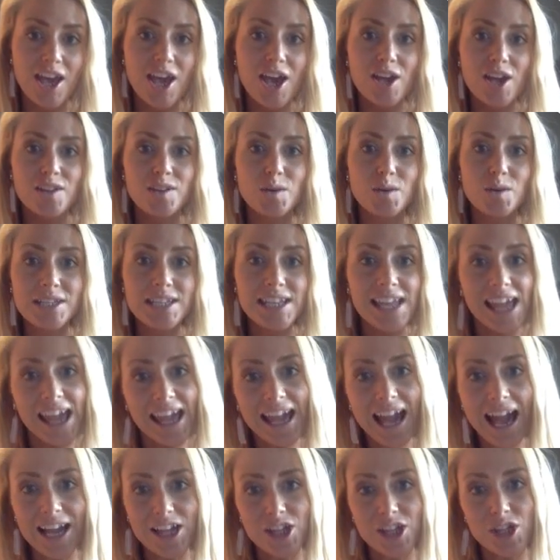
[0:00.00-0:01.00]
So
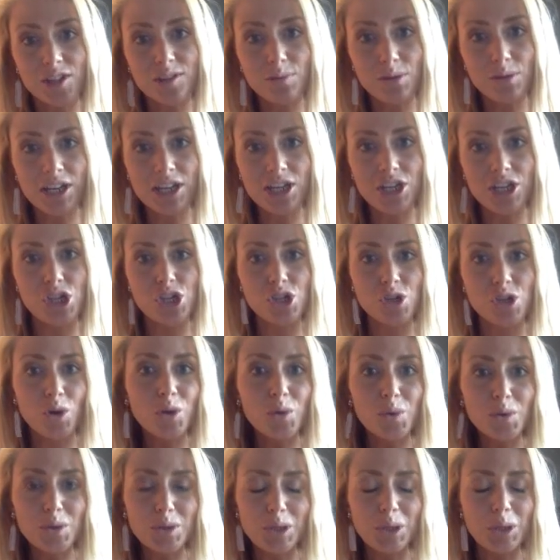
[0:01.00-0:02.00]
today, I just wanted to show
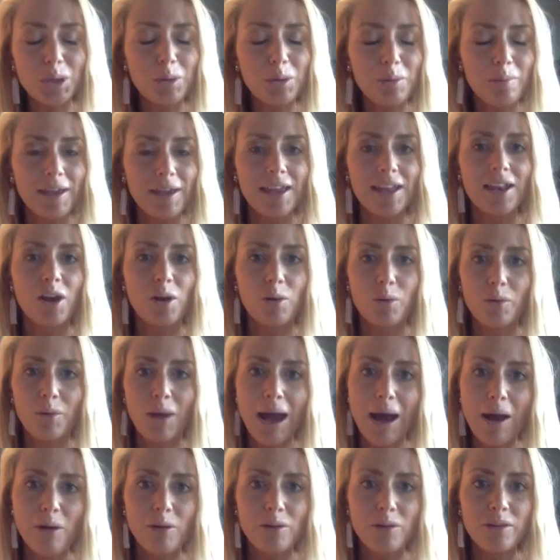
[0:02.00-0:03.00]
you a little bit
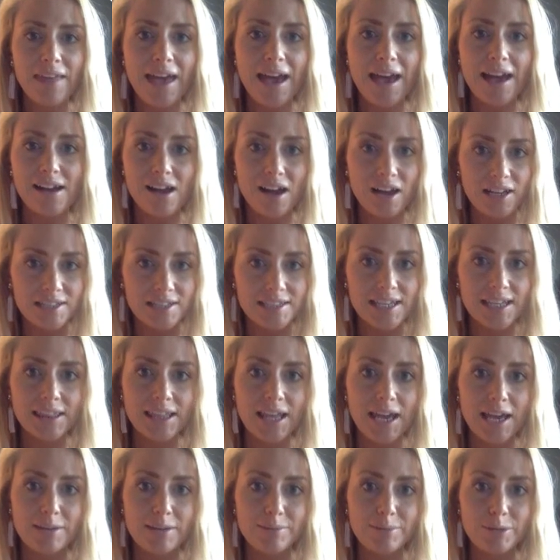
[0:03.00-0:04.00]
around that content
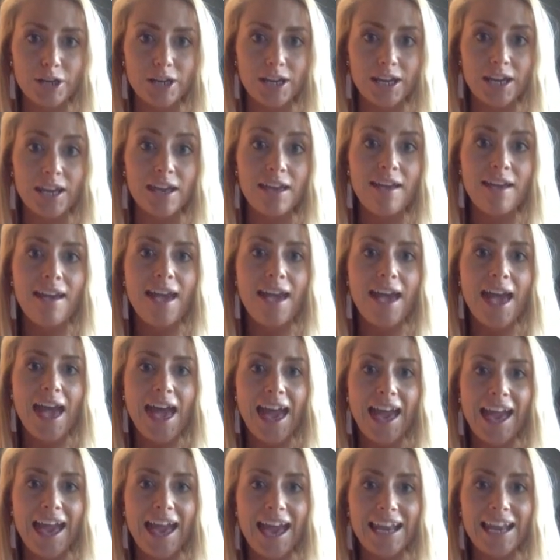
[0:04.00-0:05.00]
library
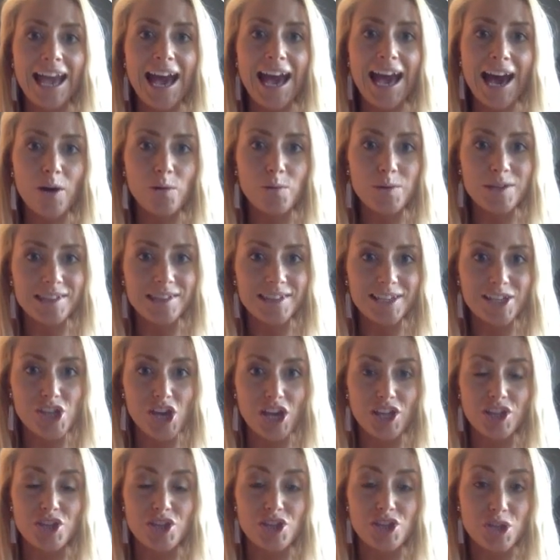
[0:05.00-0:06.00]
and how we
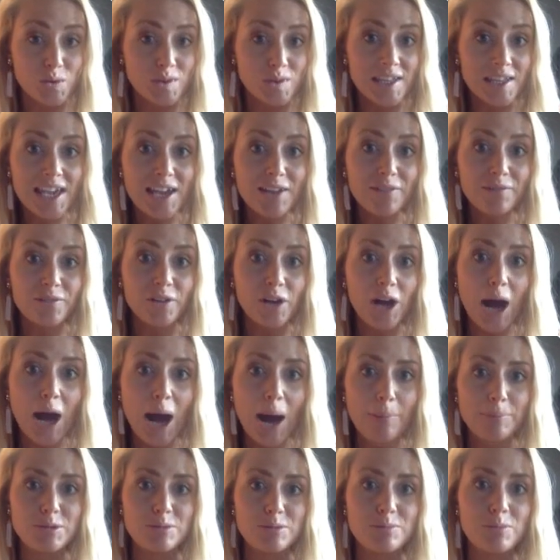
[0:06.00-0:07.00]
suggest using it for
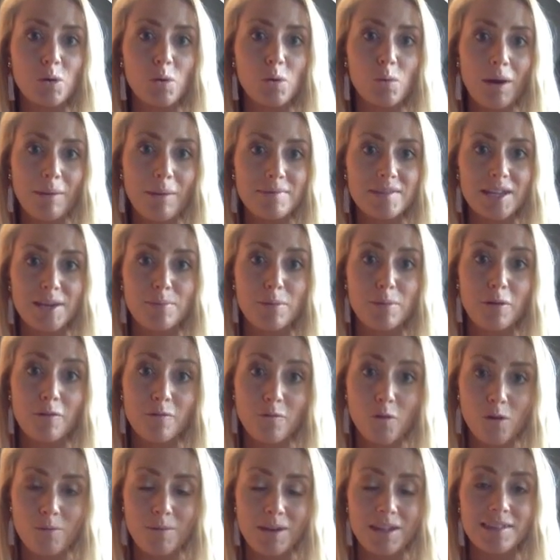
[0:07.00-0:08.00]
optimal website
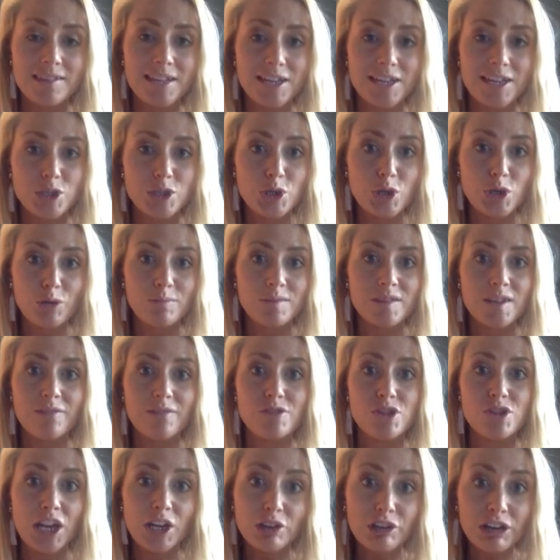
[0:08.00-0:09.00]
performance in terms
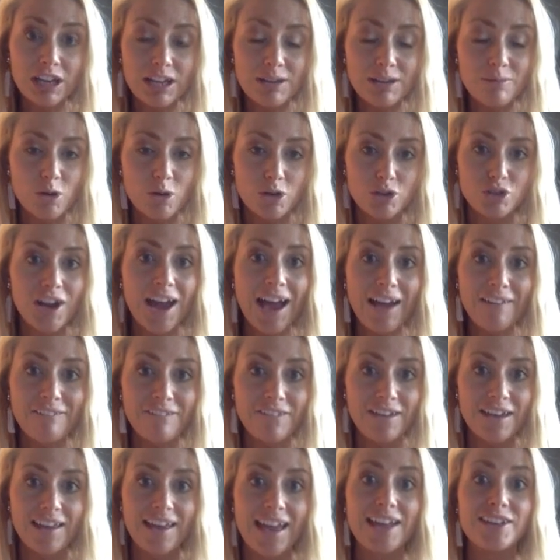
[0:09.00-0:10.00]
of generating more
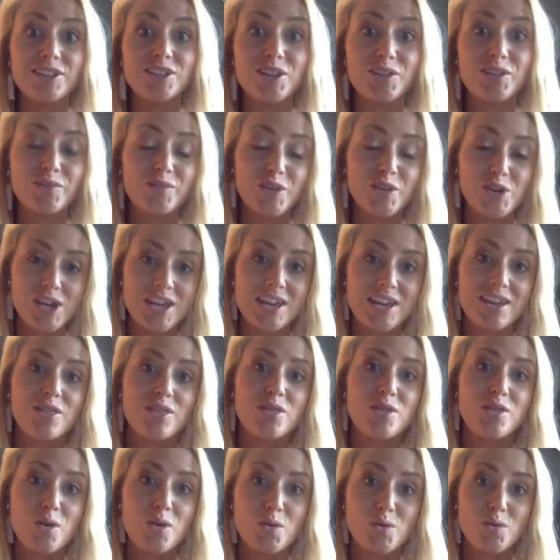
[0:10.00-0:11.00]
traffic and converting
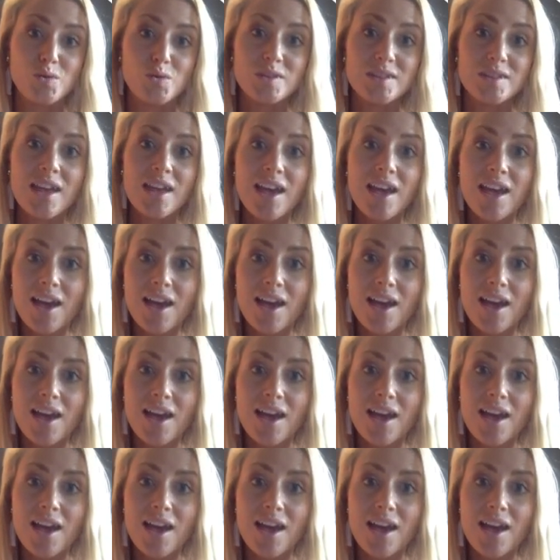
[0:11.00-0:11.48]
those